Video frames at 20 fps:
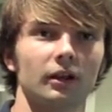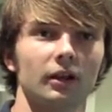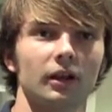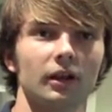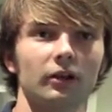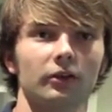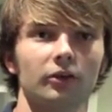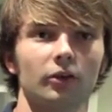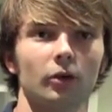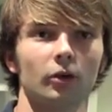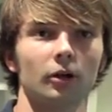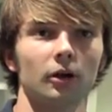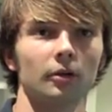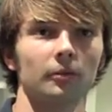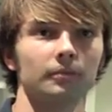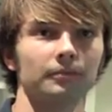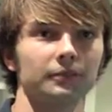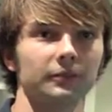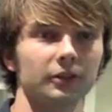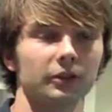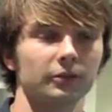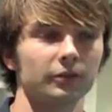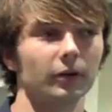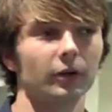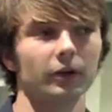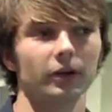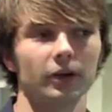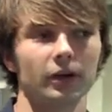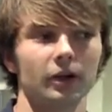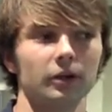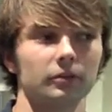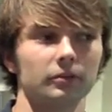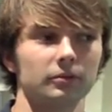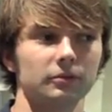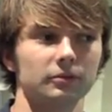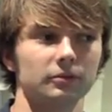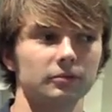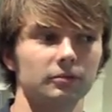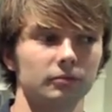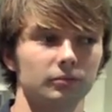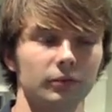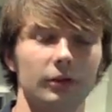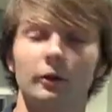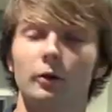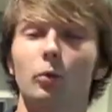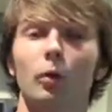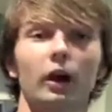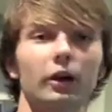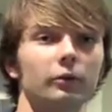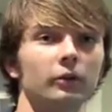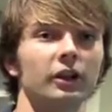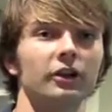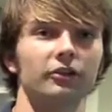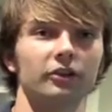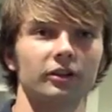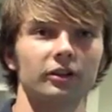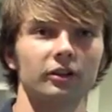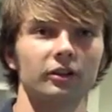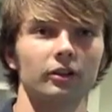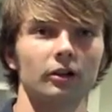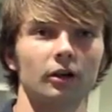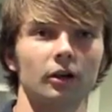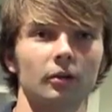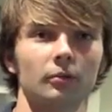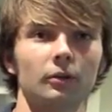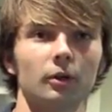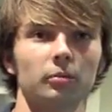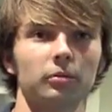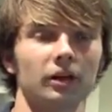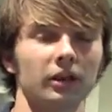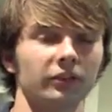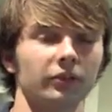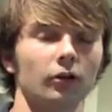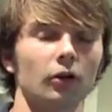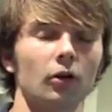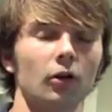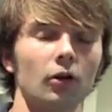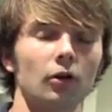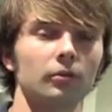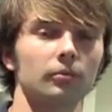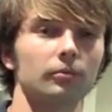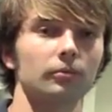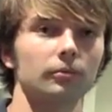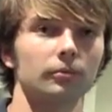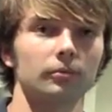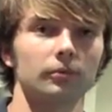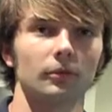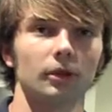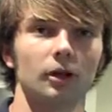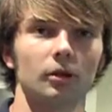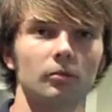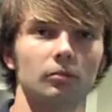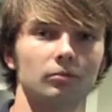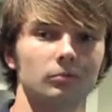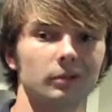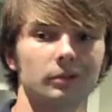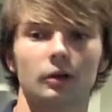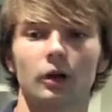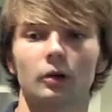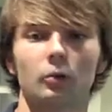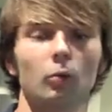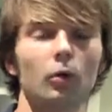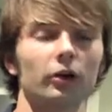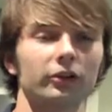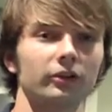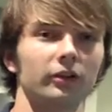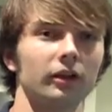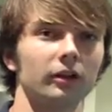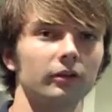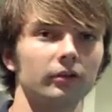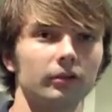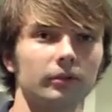And so it's very, uh, very wide ranging. Yeah. Uh, applies to all like kind of walks of life.